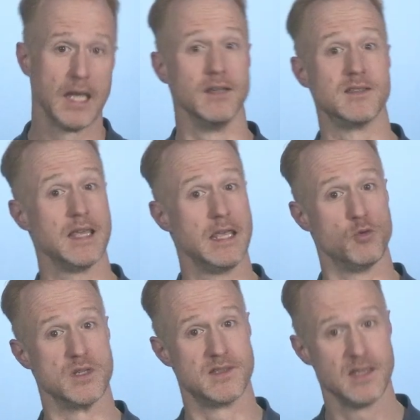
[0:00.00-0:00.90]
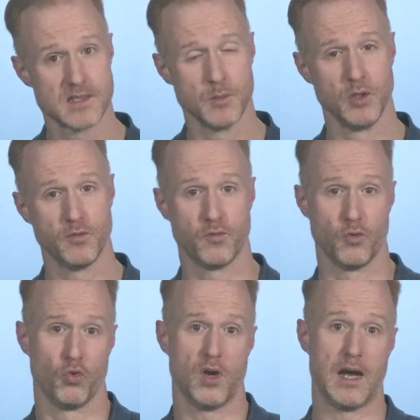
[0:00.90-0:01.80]
it's irresistible
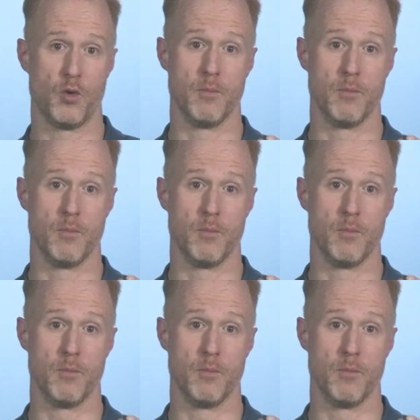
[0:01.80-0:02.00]
for our